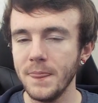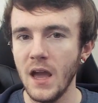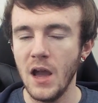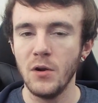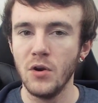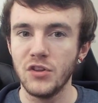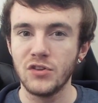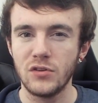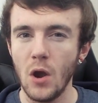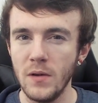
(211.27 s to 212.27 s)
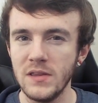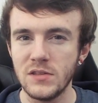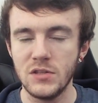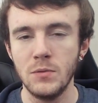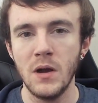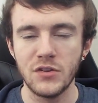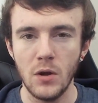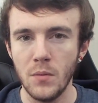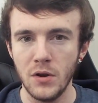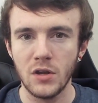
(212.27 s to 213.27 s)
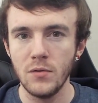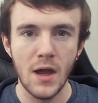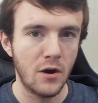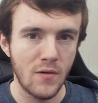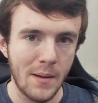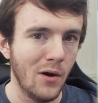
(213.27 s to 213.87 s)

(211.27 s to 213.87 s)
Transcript: I don't want to go into too much, I don't want to go down a rabbit